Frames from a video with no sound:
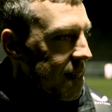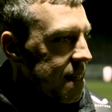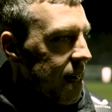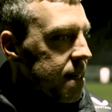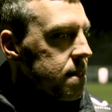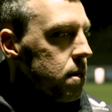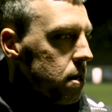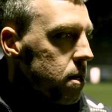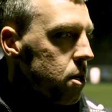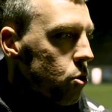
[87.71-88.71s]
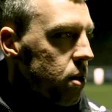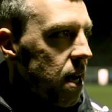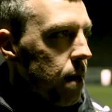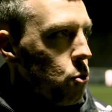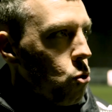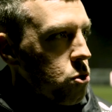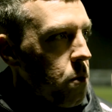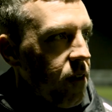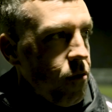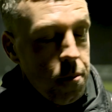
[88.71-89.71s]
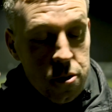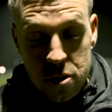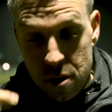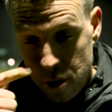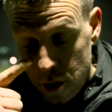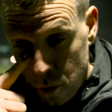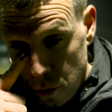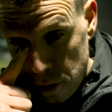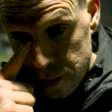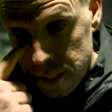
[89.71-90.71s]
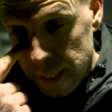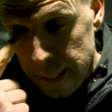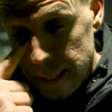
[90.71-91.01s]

And then the game goes away from us, and the third goal is